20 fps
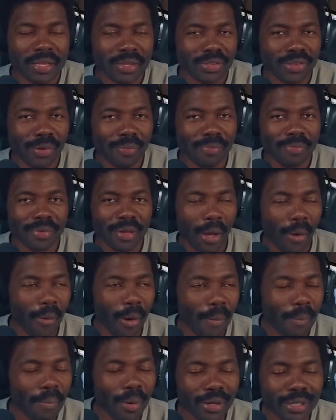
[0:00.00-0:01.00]
some a,
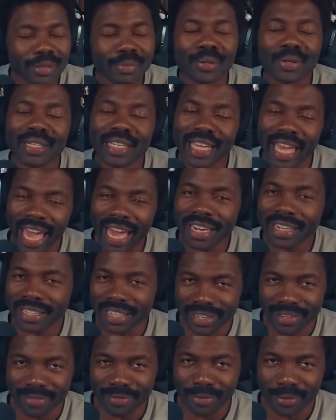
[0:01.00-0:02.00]
a, possible
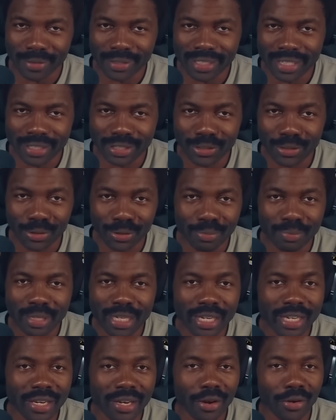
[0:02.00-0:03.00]
candidate for this could
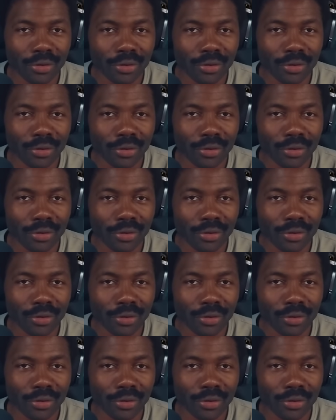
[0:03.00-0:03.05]
be